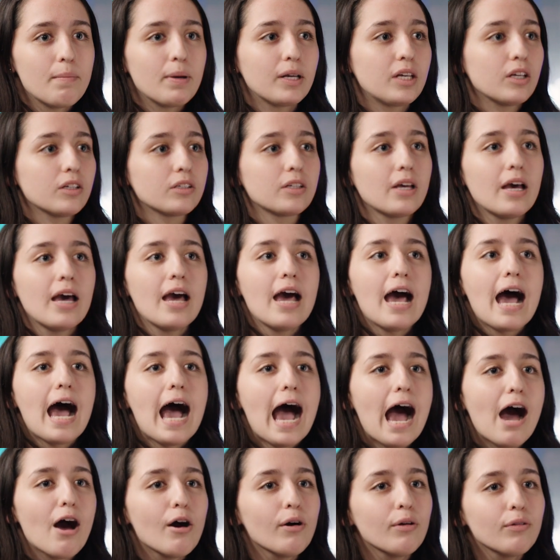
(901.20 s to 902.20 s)
Because
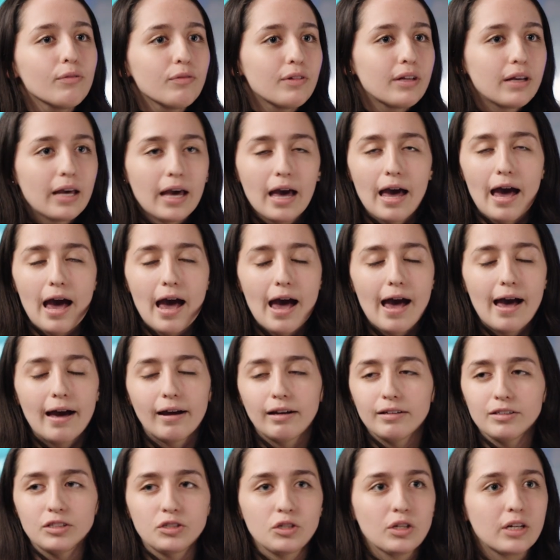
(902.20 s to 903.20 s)
how
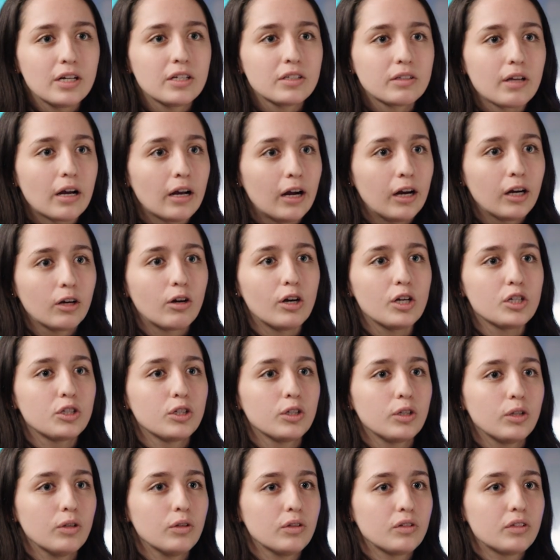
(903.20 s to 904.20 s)
students are going
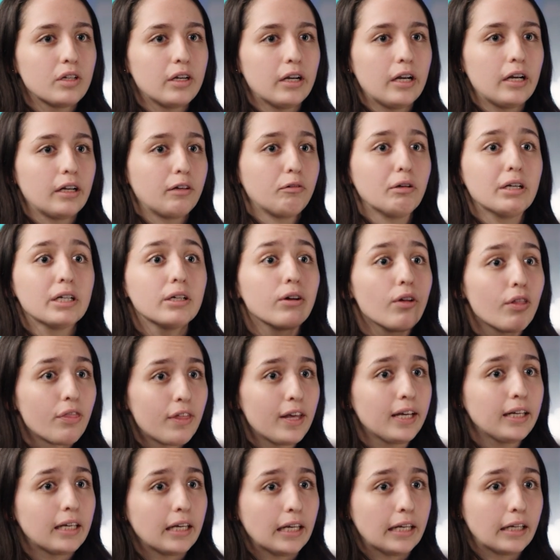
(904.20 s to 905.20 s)
to use their critical
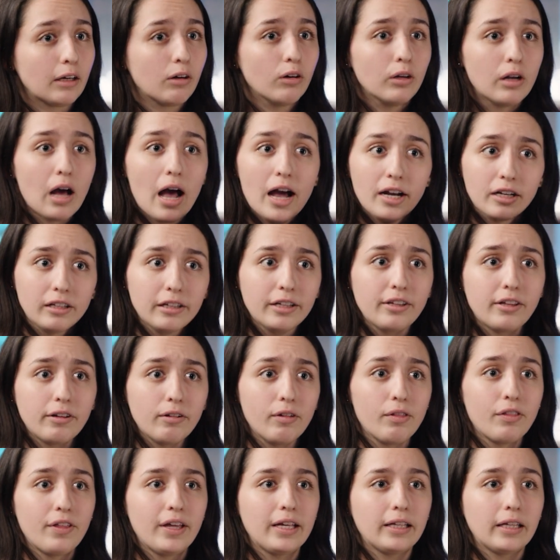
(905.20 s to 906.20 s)
thinking or
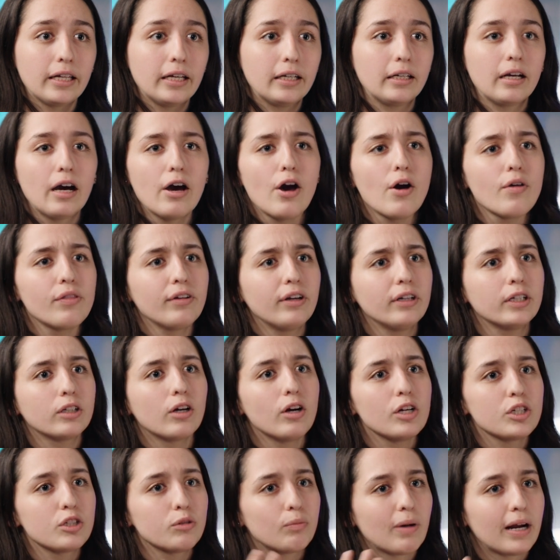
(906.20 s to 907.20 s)
analytical thinking, how they're
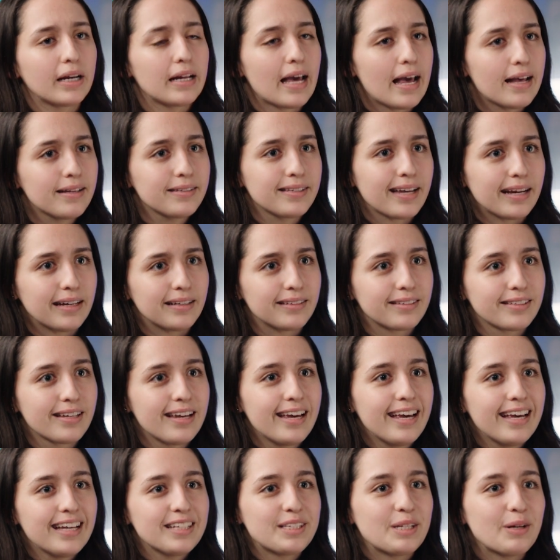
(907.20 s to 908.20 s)
going to write essays.
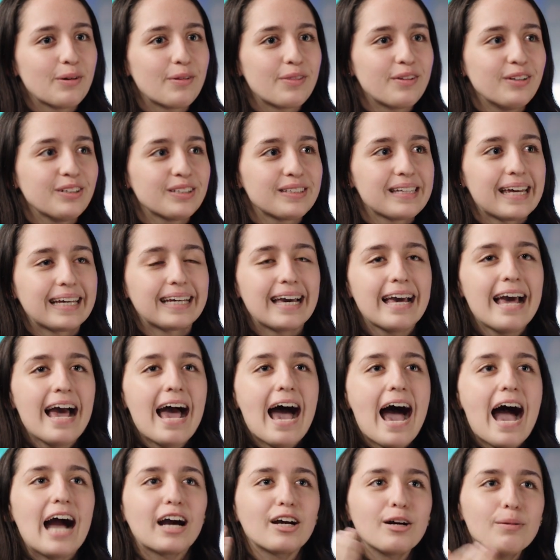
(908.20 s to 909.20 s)
So there's like
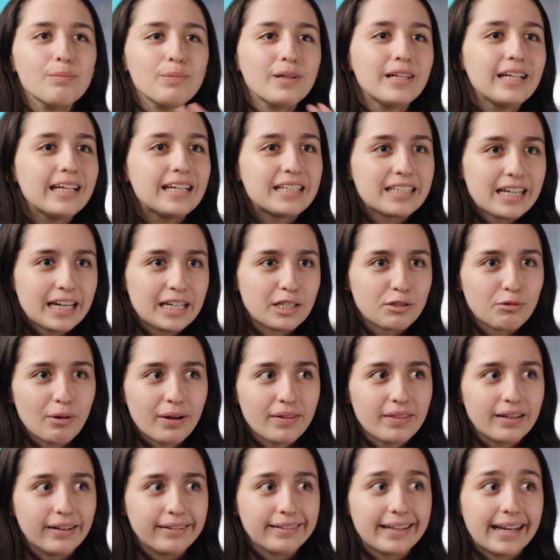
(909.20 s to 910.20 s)
a completely change
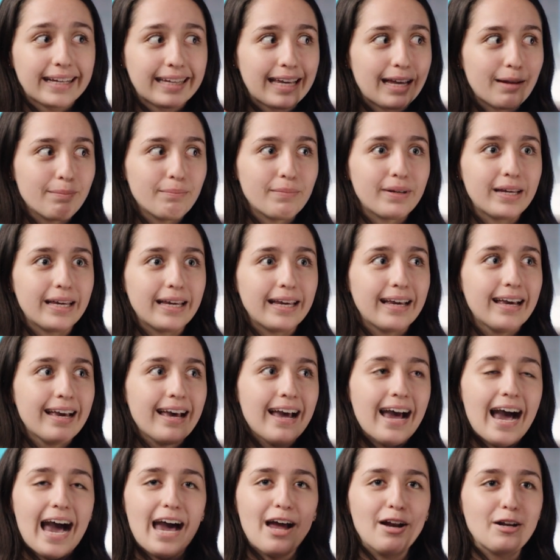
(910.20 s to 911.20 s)
right there that can be,
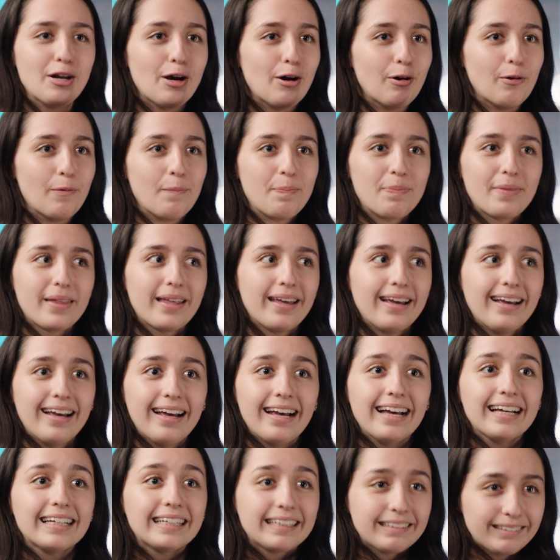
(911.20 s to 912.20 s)
I don't know,
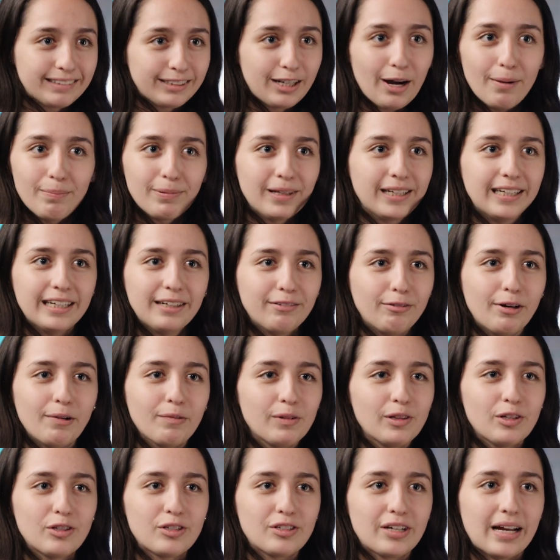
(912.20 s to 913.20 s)
completely
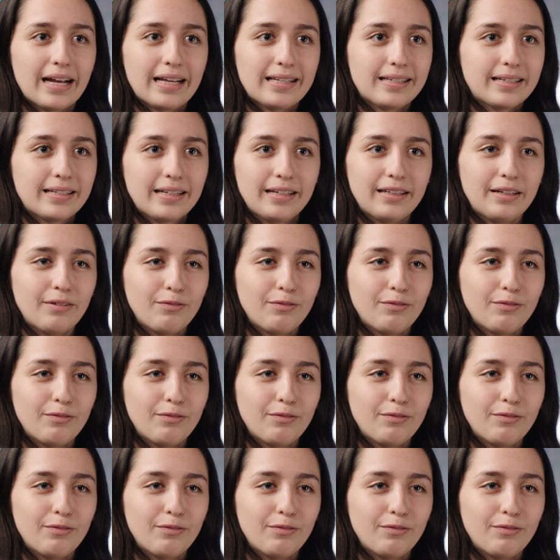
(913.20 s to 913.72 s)
revolutionizing in the